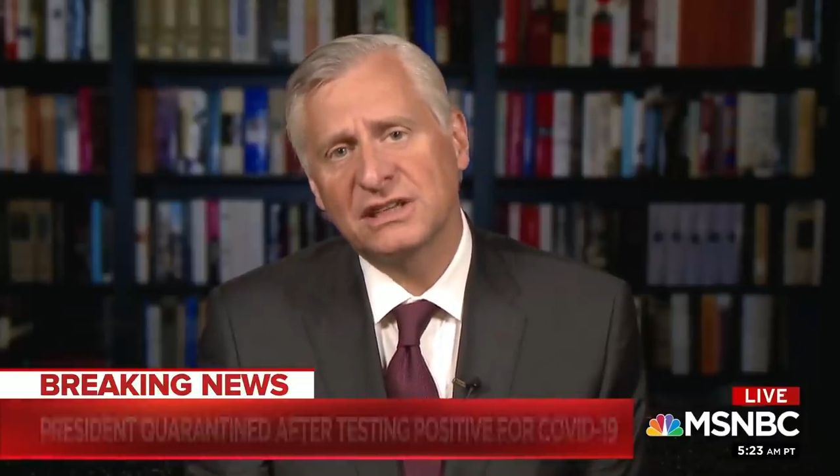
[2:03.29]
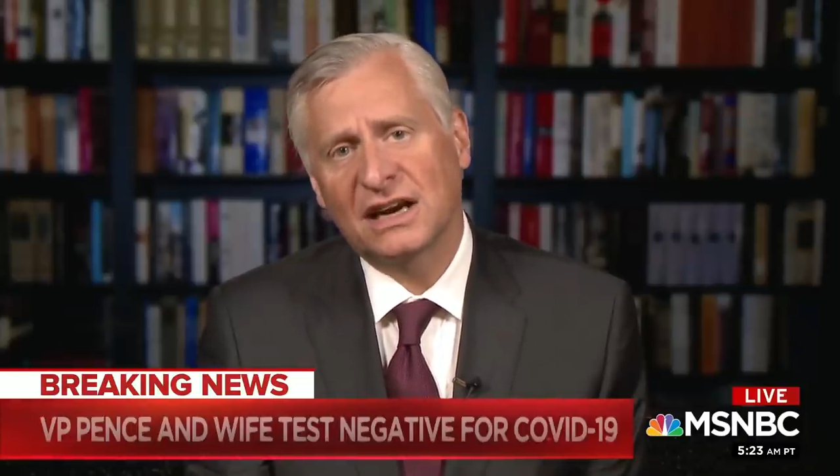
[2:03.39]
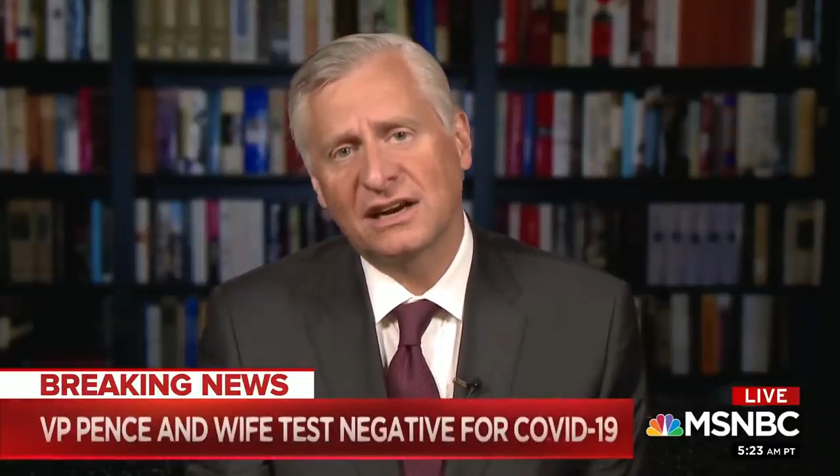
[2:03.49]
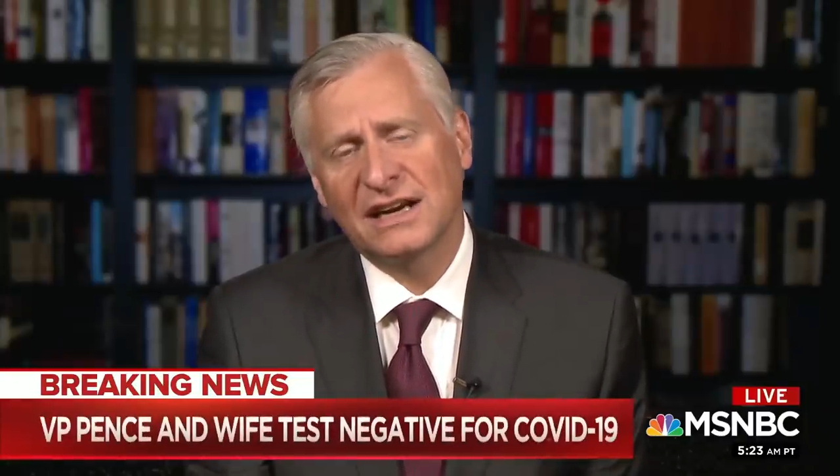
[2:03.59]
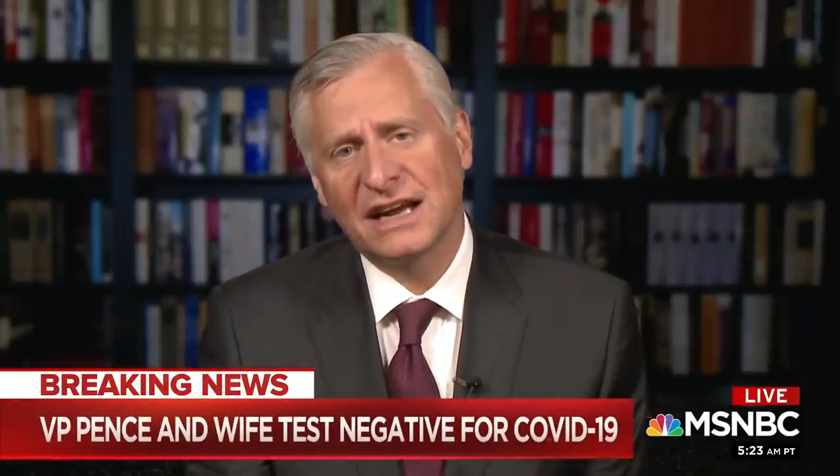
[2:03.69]
in
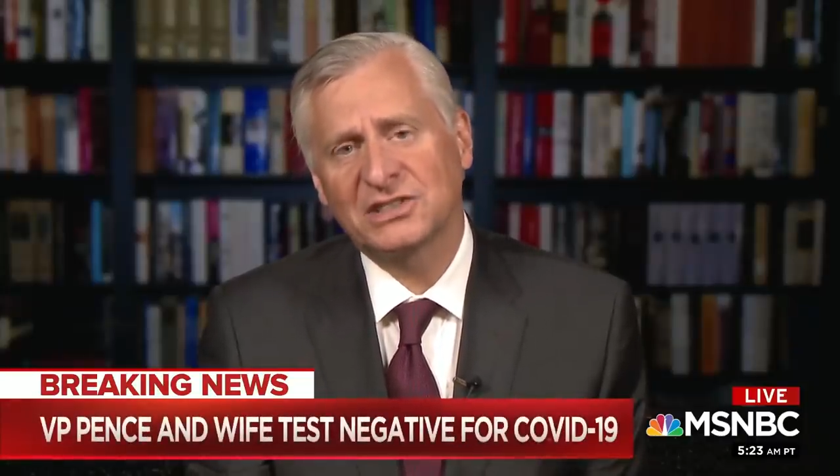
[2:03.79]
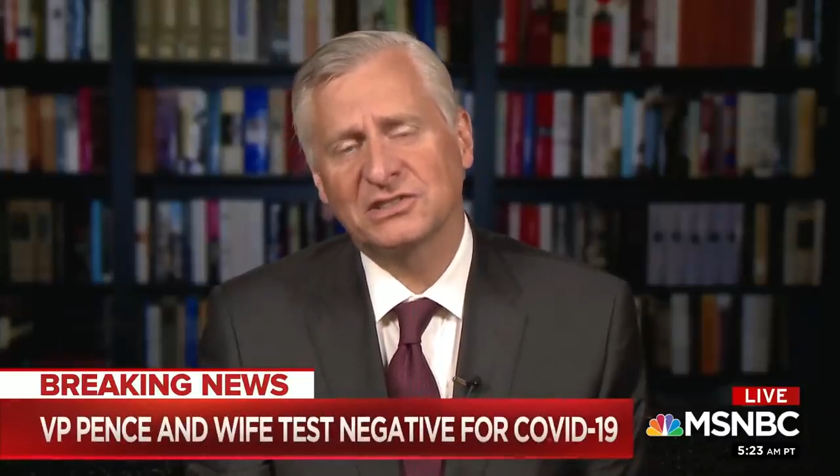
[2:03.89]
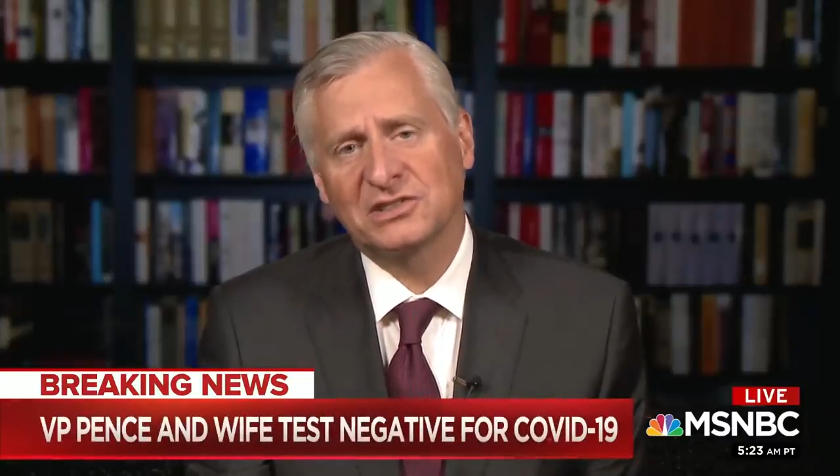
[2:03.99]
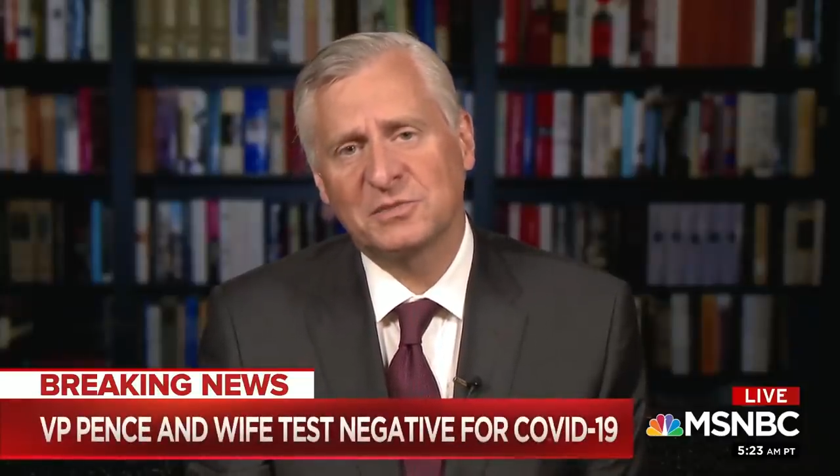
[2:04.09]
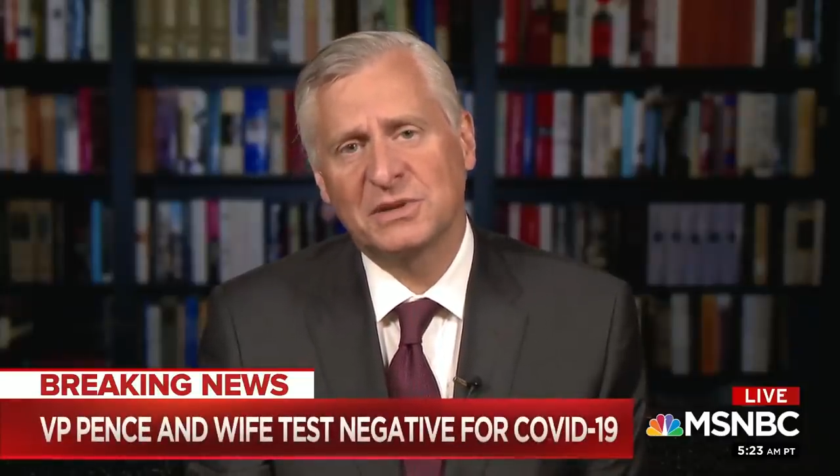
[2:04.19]
our
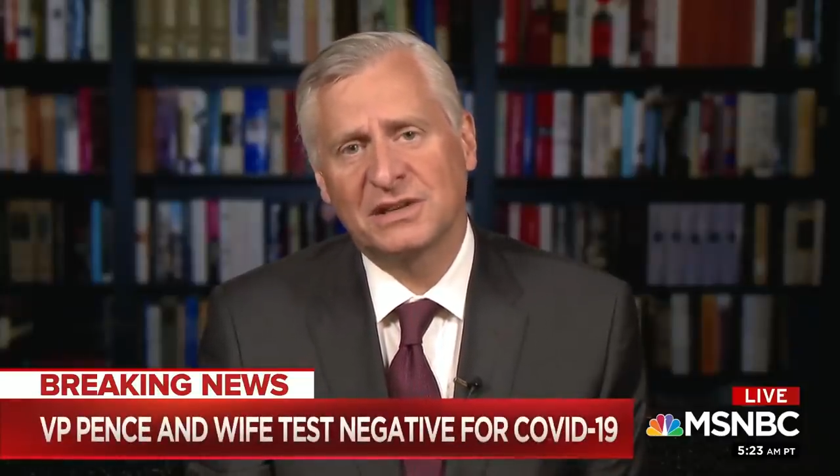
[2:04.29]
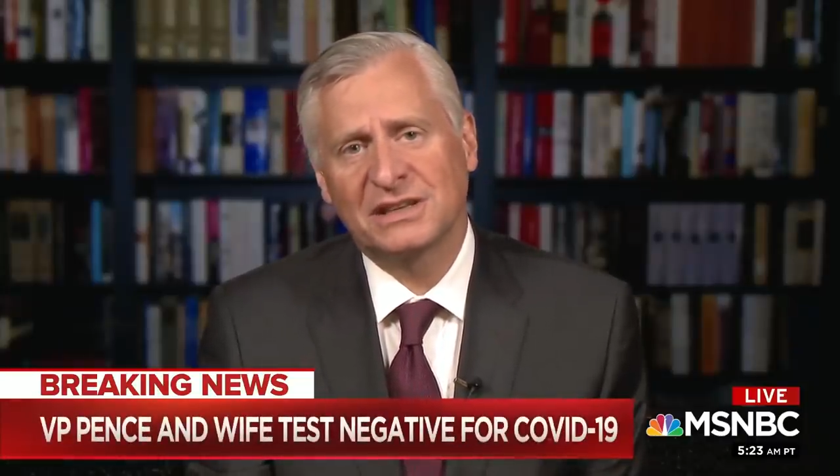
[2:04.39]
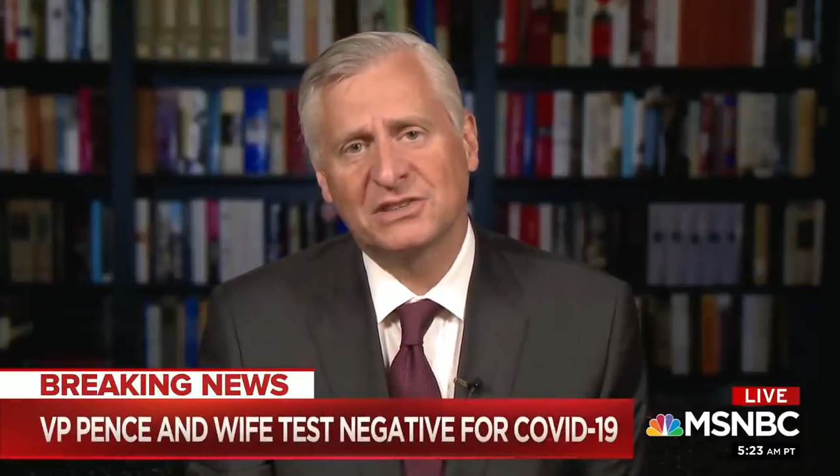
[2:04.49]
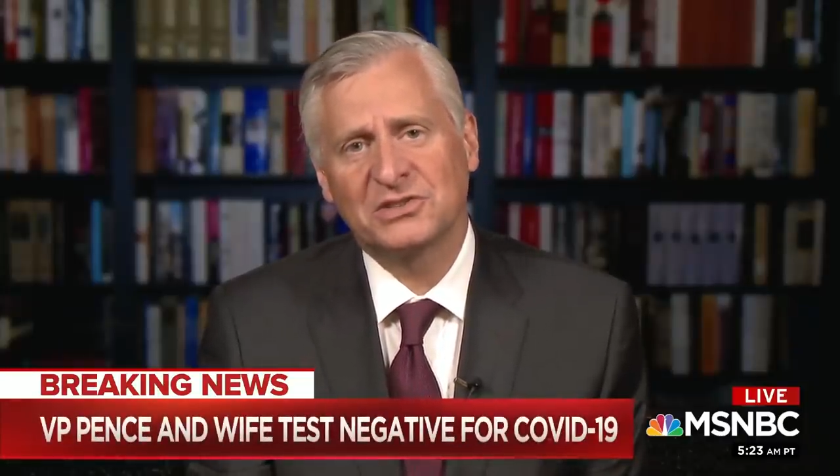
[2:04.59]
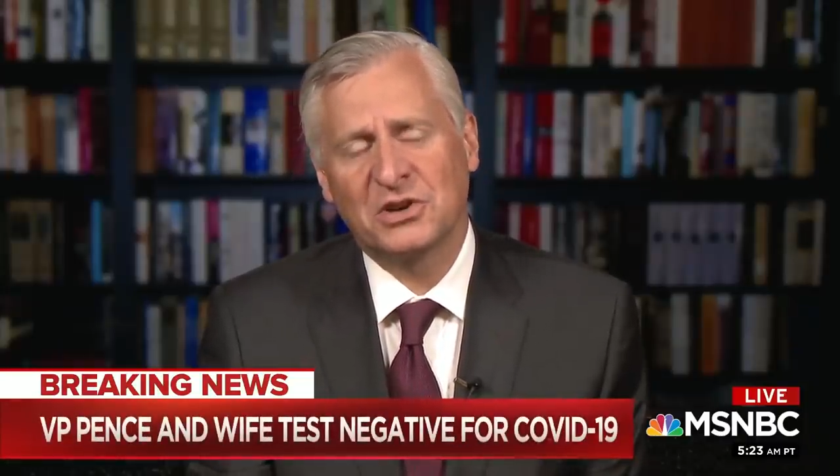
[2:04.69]
national experience